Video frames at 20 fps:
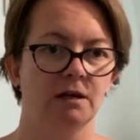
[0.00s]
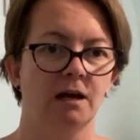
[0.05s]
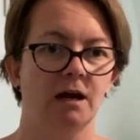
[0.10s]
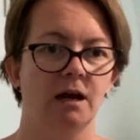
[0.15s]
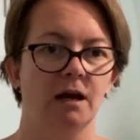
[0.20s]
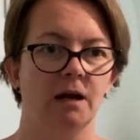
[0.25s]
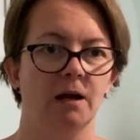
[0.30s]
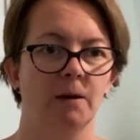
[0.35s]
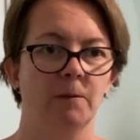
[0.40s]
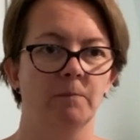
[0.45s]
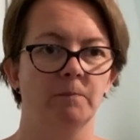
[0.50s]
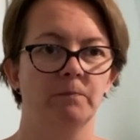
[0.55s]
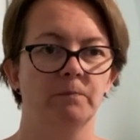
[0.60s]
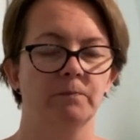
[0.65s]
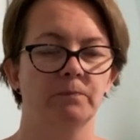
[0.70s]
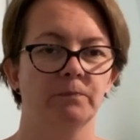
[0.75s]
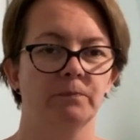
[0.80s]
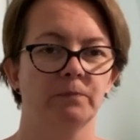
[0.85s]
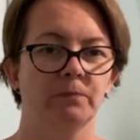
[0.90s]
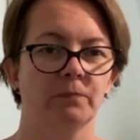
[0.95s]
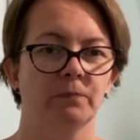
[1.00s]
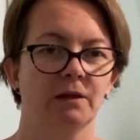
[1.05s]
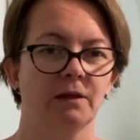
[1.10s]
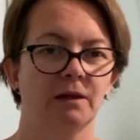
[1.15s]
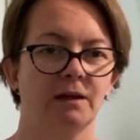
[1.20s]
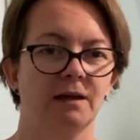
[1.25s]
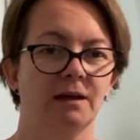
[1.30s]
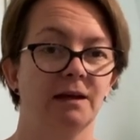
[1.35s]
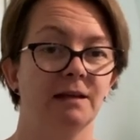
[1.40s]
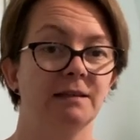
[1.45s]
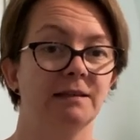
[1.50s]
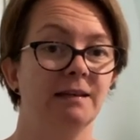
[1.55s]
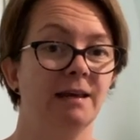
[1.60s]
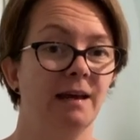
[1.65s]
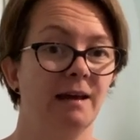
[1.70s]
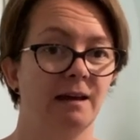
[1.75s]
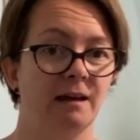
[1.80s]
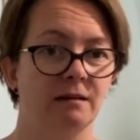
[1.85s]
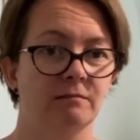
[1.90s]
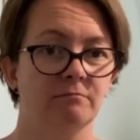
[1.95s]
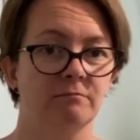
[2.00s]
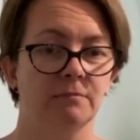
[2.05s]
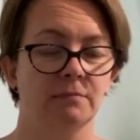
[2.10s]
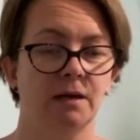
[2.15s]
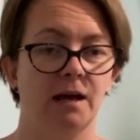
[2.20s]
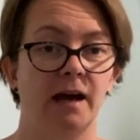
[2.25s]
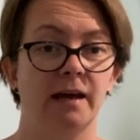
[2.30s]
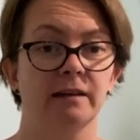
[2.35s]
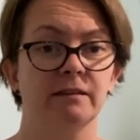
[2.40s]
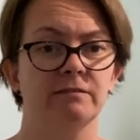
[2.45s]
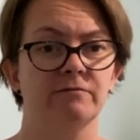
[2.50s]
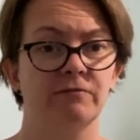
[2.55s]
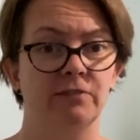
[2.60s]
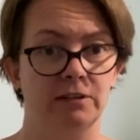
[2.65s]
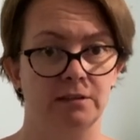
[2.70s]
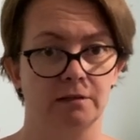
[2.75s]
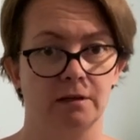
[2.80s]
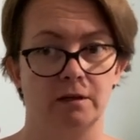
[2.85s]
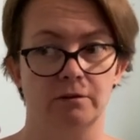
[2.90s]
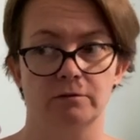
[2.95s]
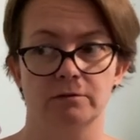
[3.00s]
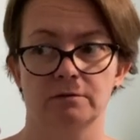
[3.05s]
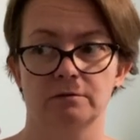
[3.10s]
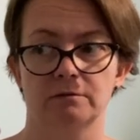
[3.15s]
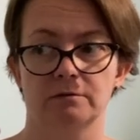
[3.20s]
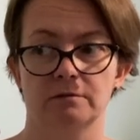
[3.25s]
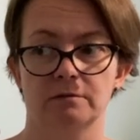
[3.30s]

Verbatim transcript: Um, and yeah, and viscose.